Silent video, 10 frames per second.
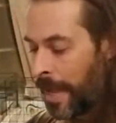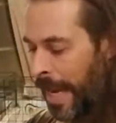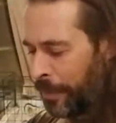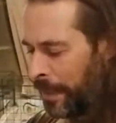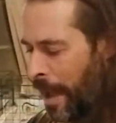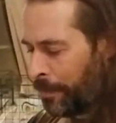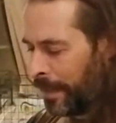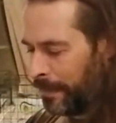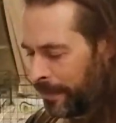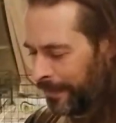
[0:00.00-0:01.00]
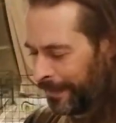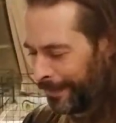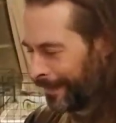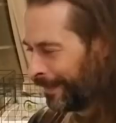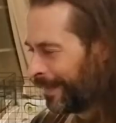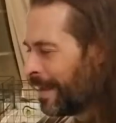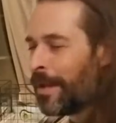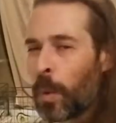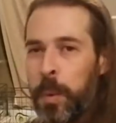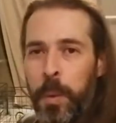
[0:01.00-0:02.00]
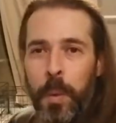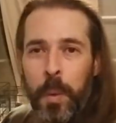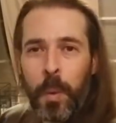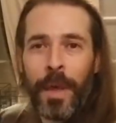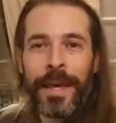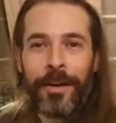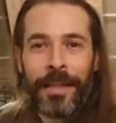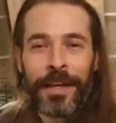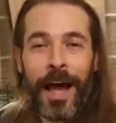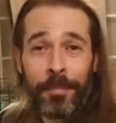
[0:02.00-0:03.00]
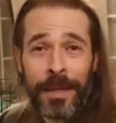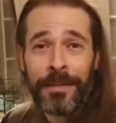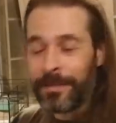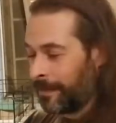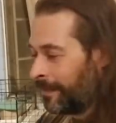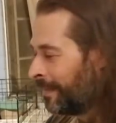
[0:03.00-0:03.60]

Anthony Hopkins. Here, Anthony Hopkins.